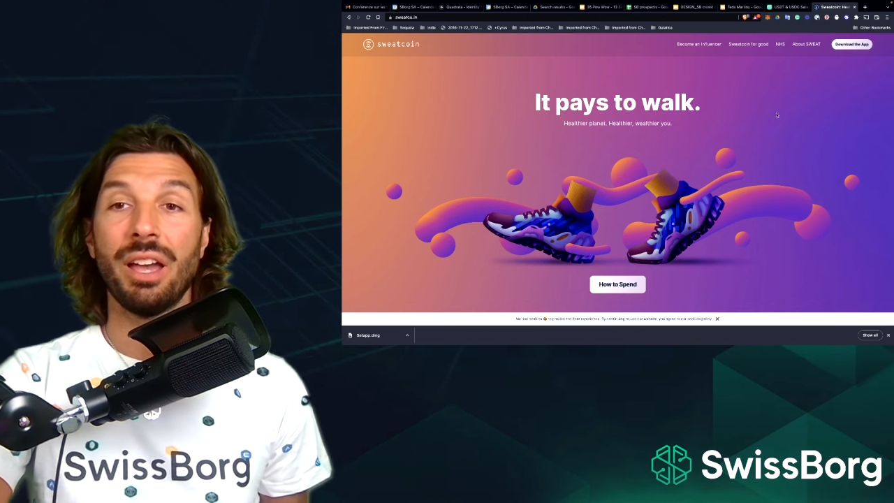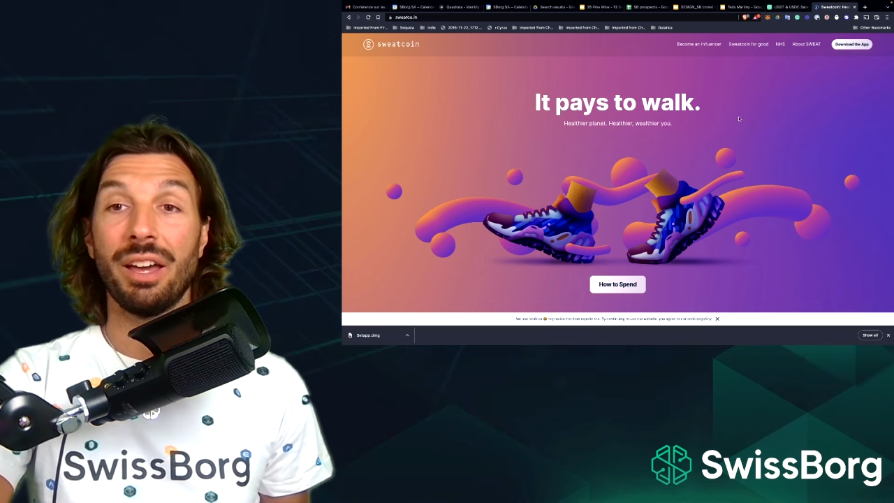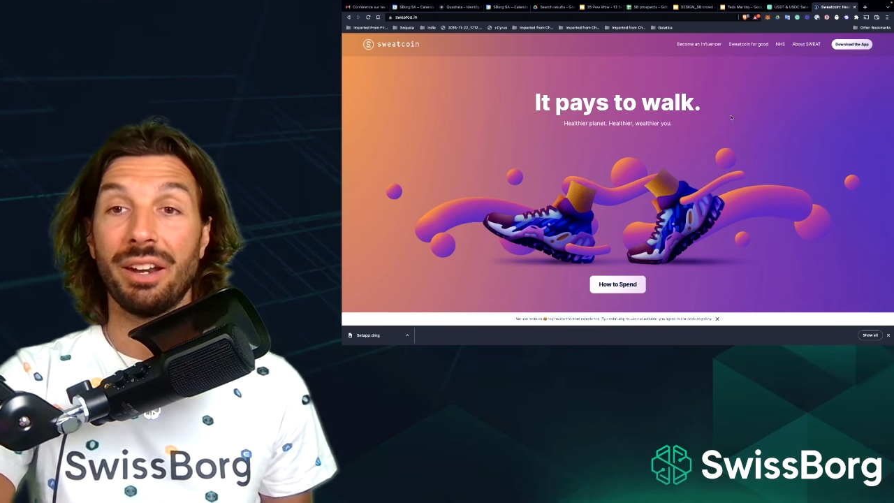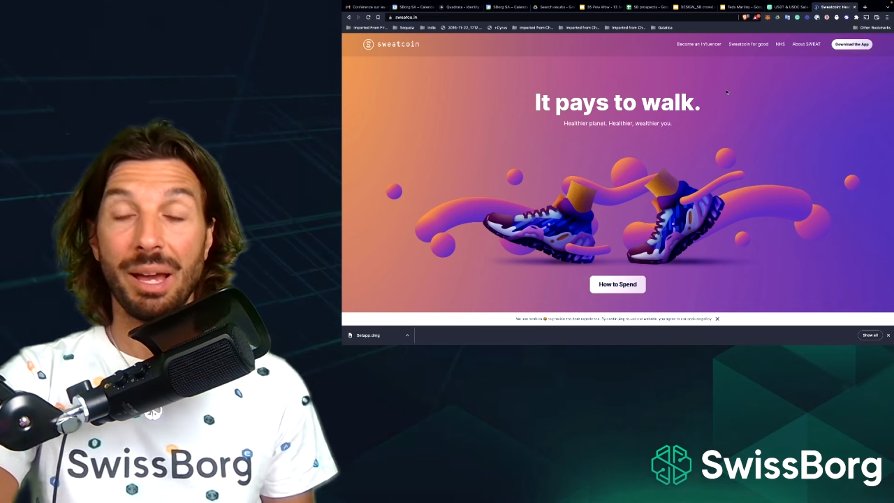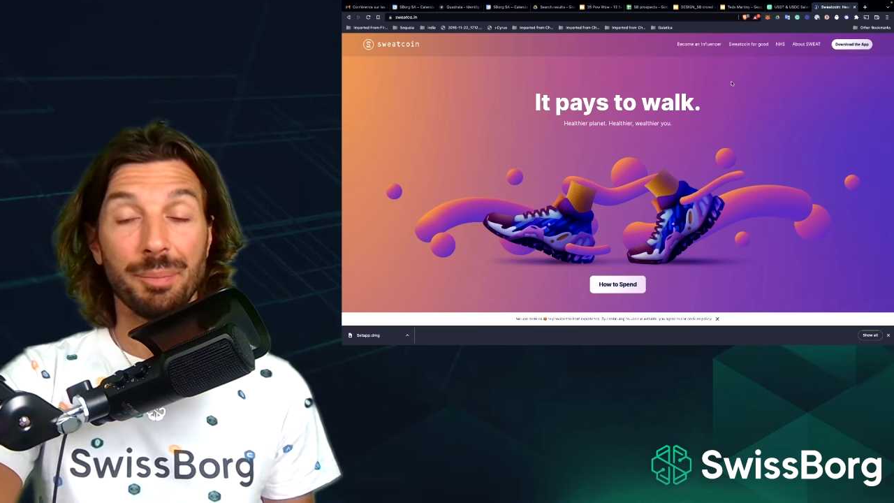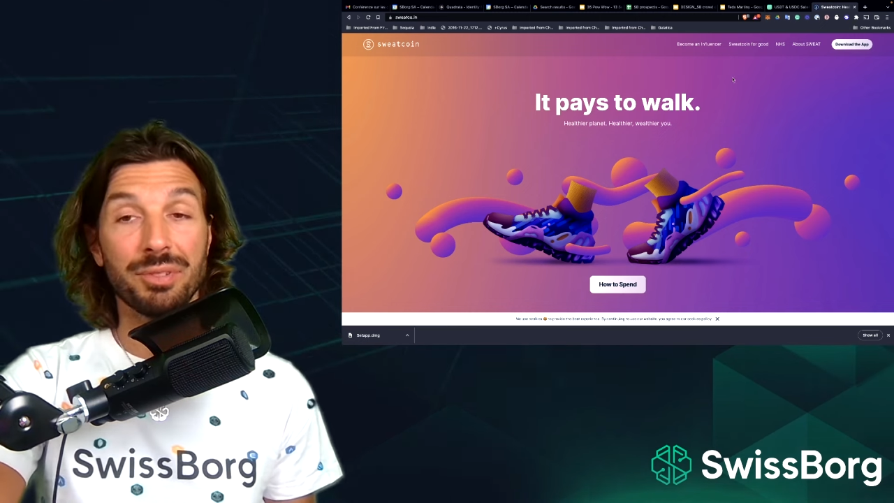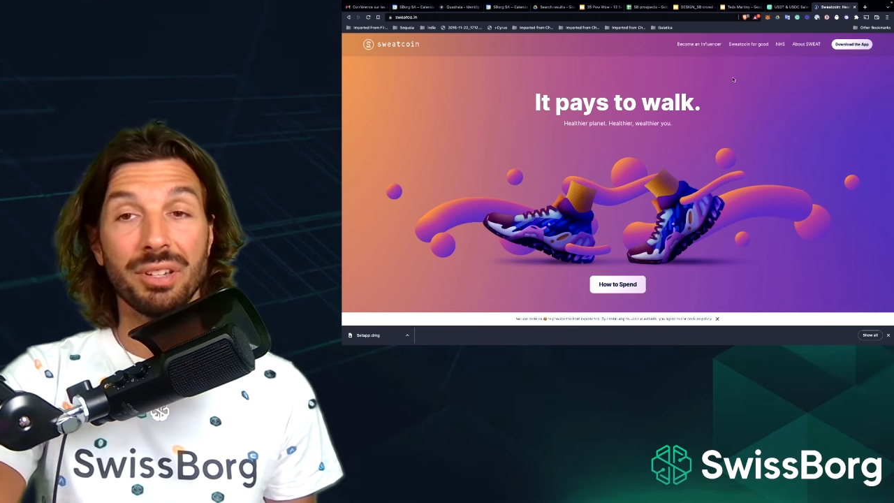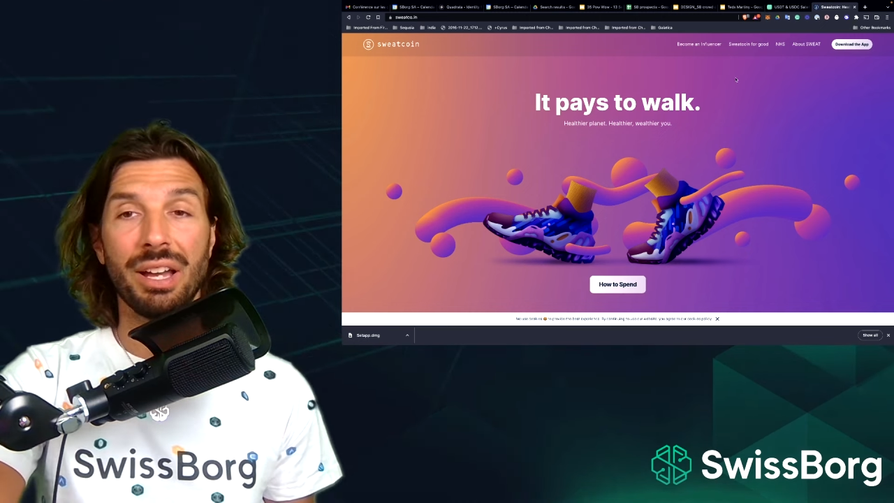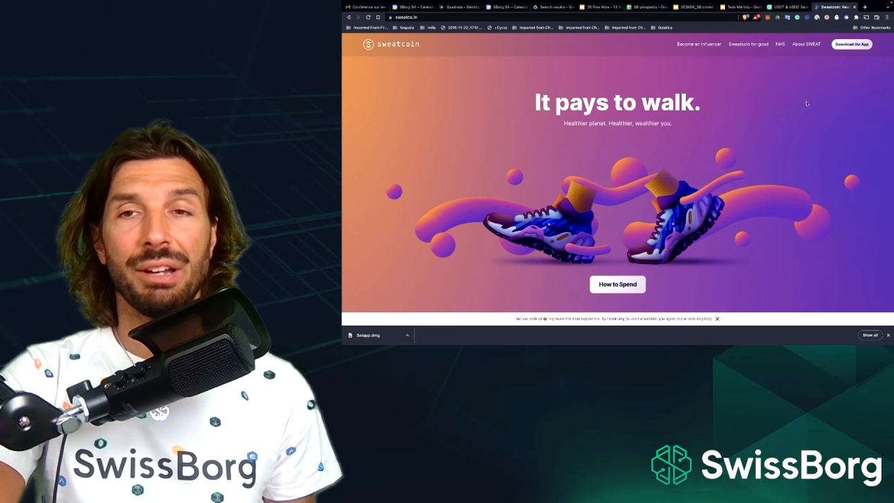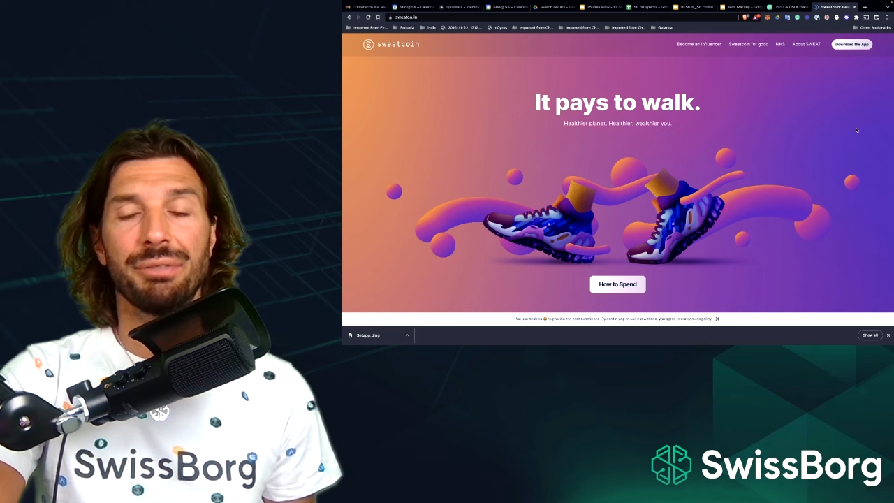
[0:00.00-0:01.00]
and an app to
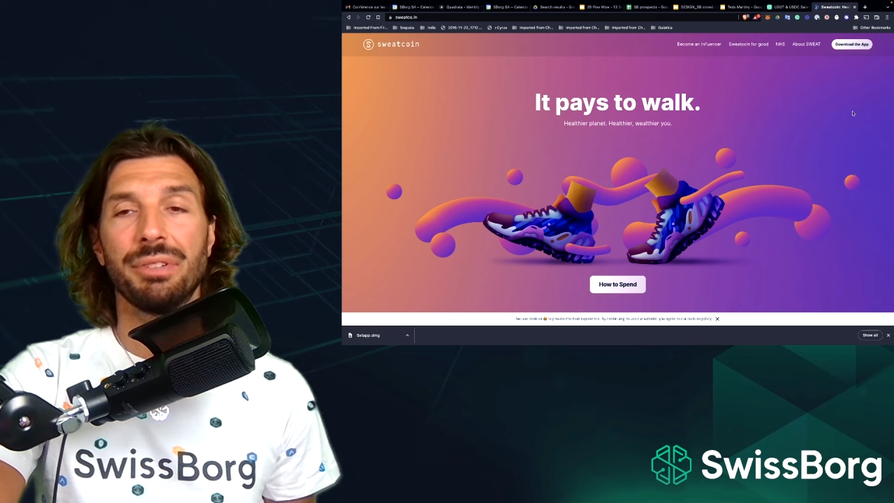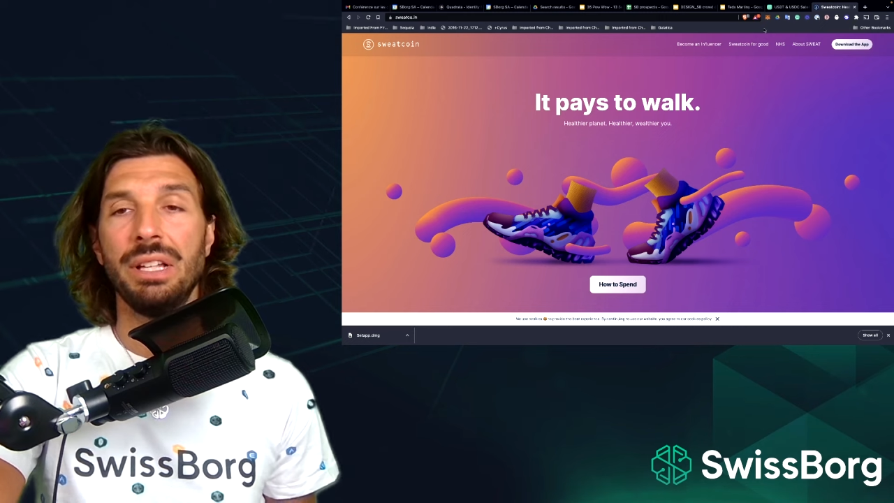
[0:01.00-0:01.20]
have.